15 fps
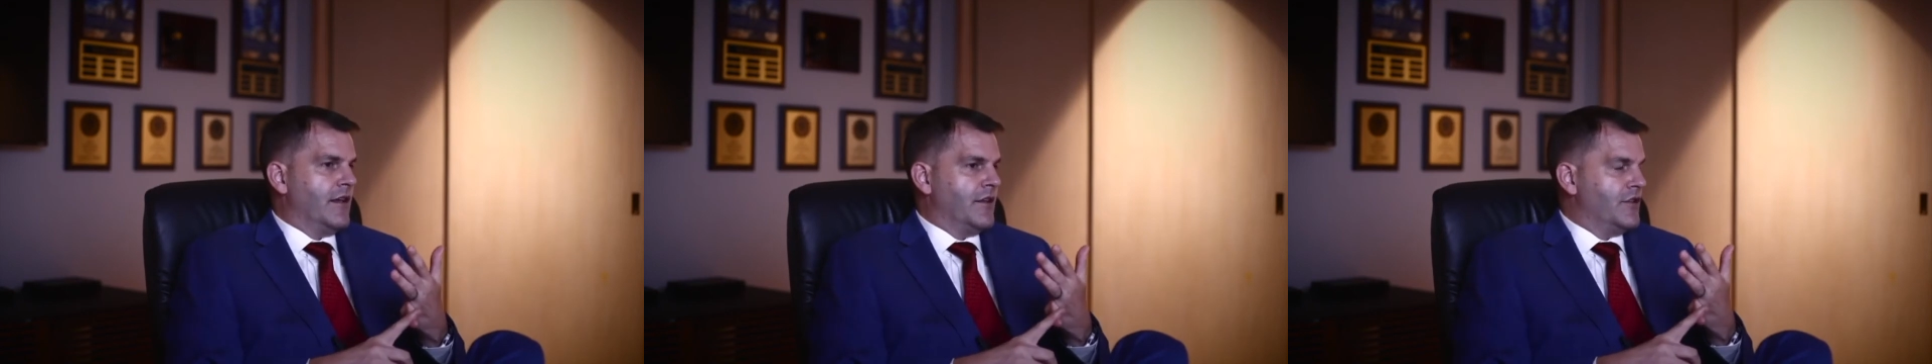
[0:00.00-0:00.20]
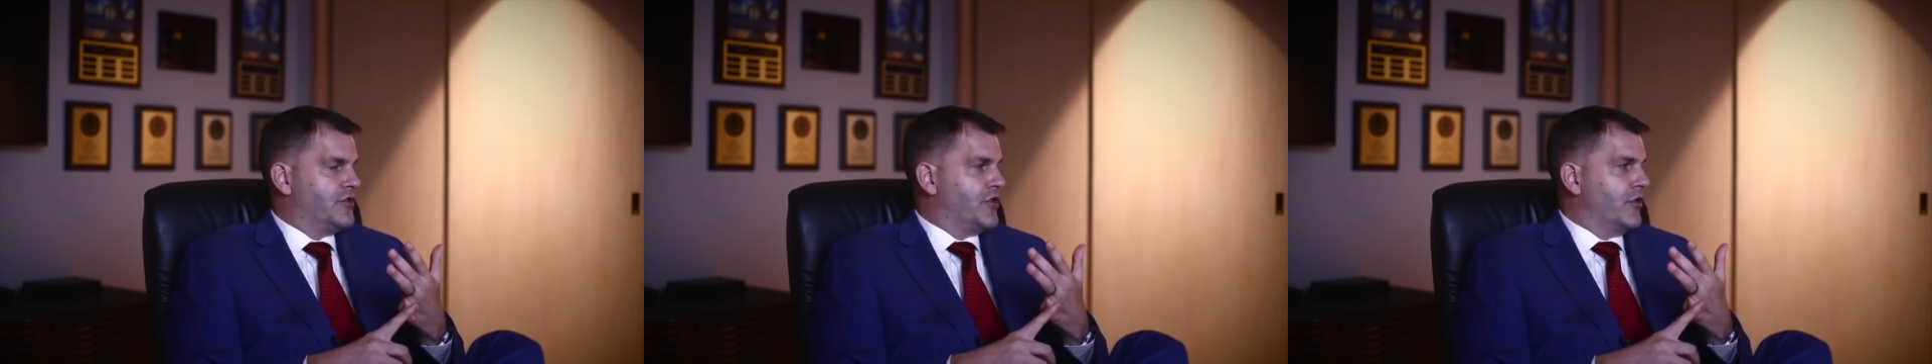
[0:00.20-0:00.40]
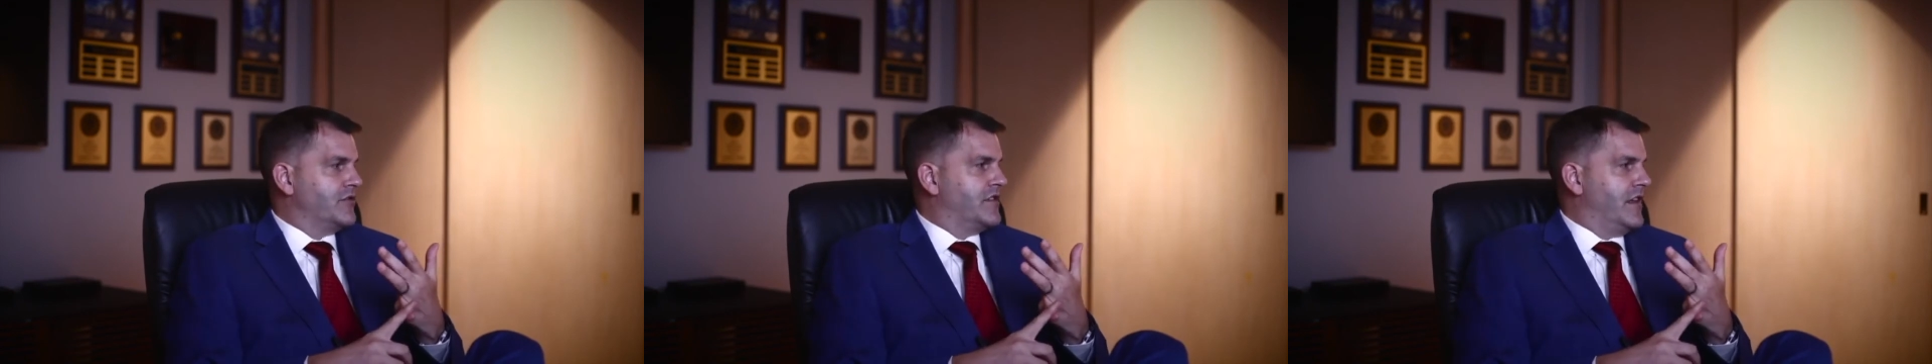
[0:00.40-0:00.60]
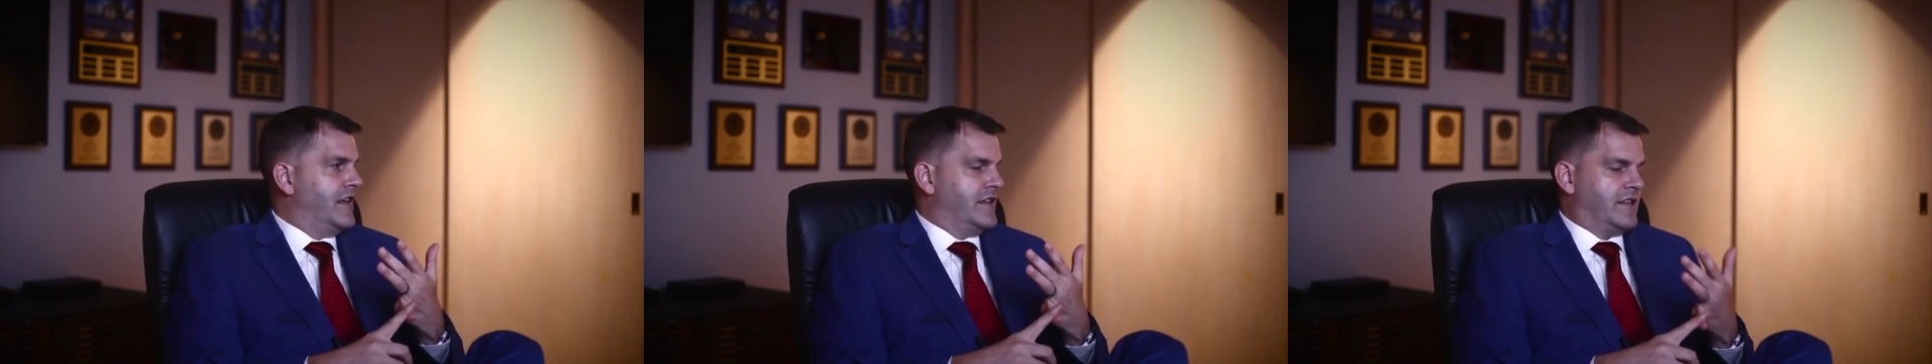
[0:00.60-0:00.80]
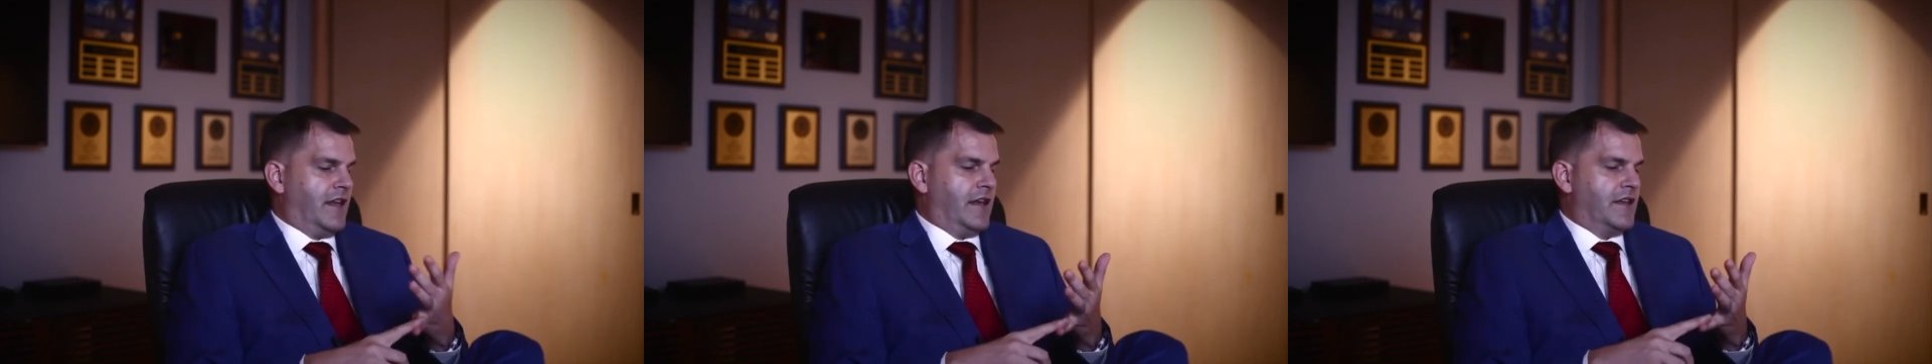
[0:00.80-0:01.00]
that shows that
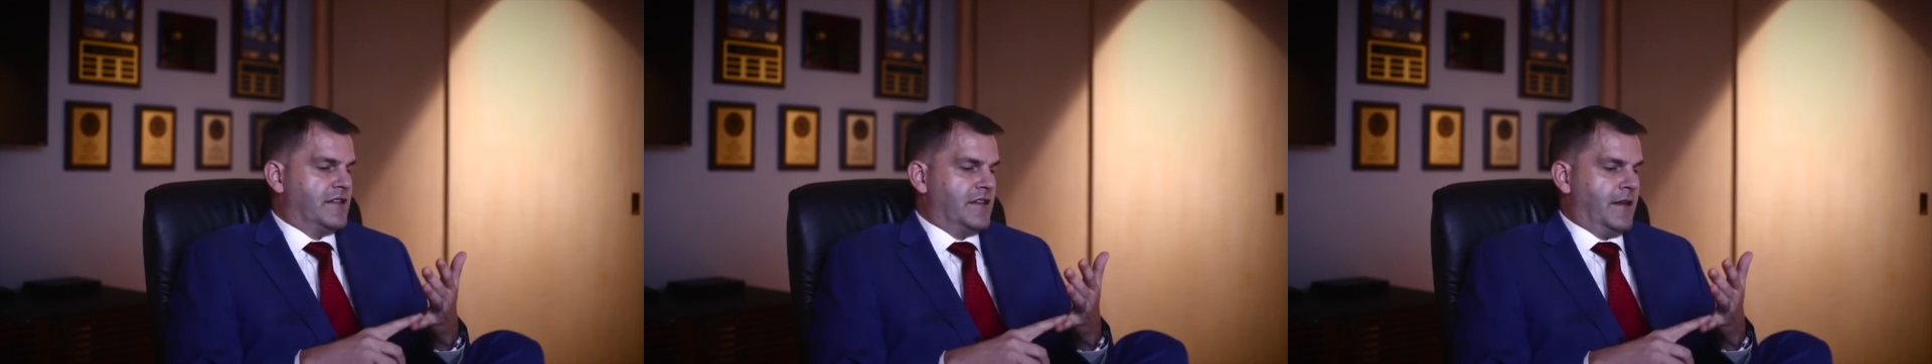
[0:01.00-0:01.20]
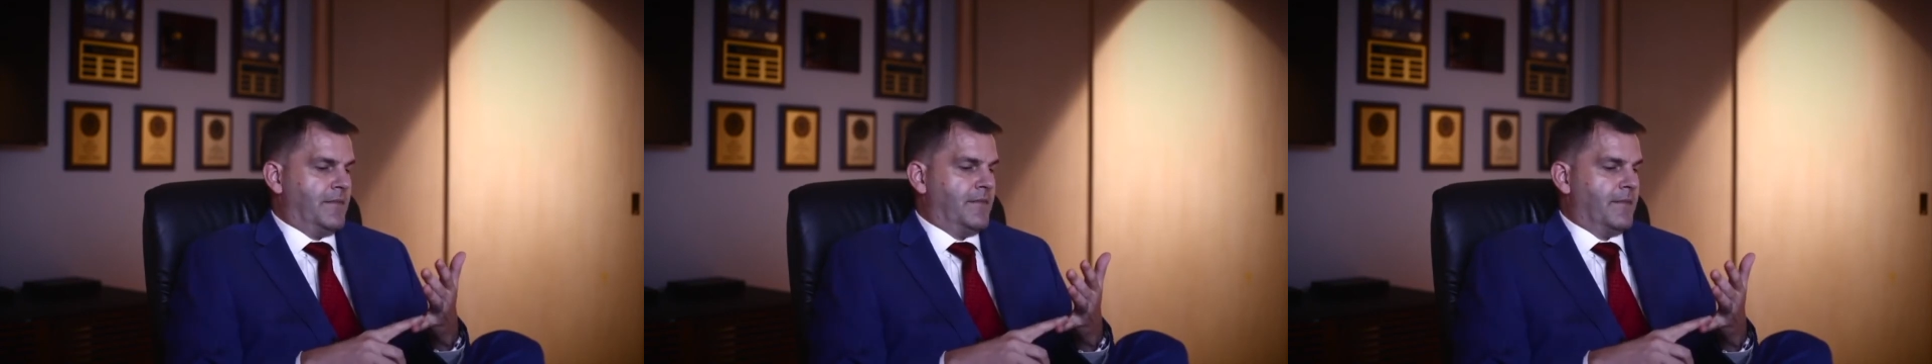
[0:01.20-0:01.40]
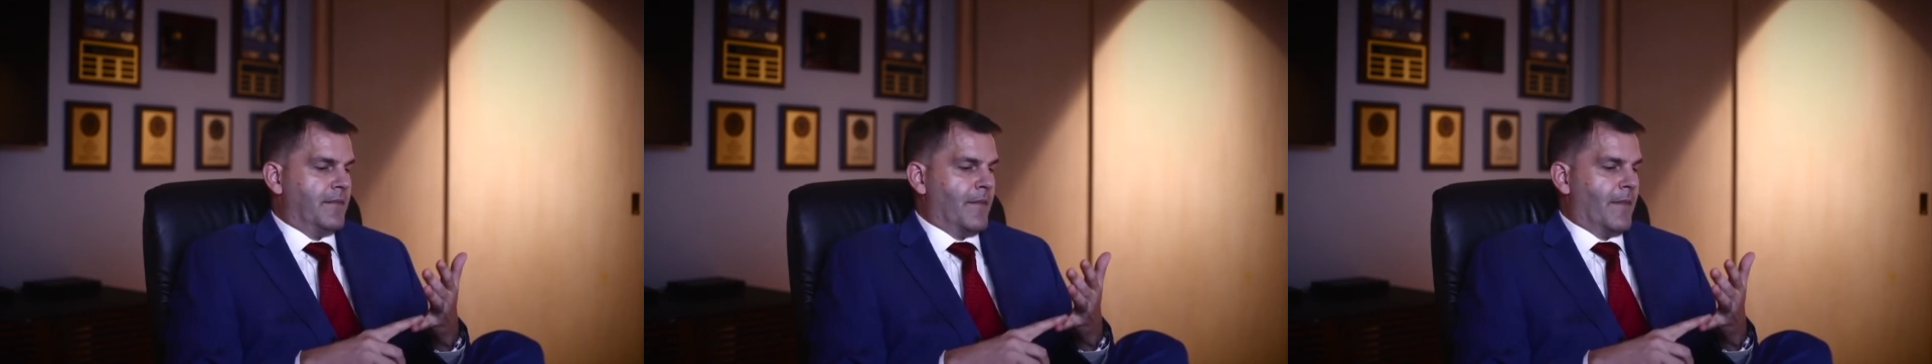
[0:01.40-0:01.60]
he's innocent.